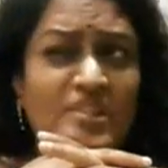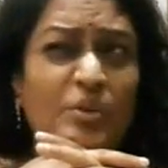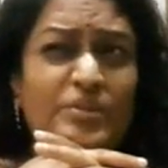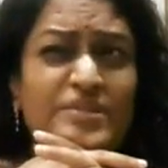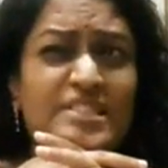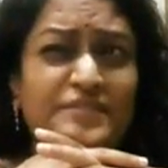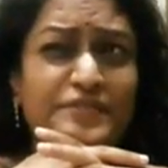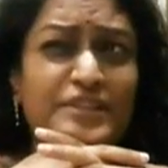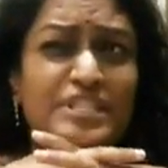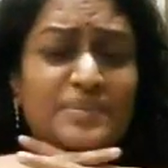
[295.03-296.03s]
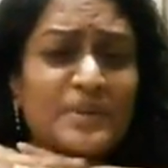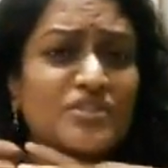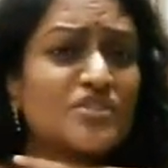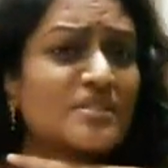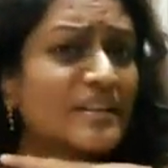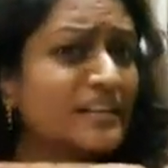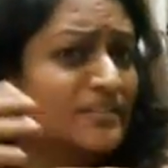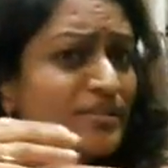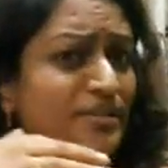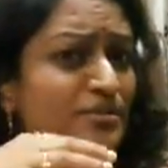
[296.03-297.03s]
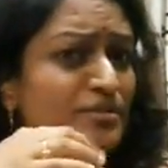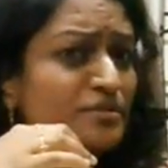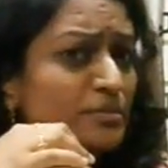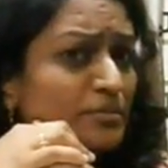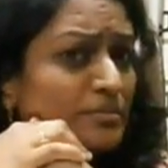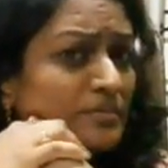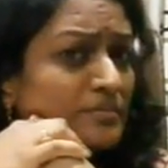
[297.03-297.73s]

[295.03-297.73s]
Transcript: What was the first picture that I introduced to you?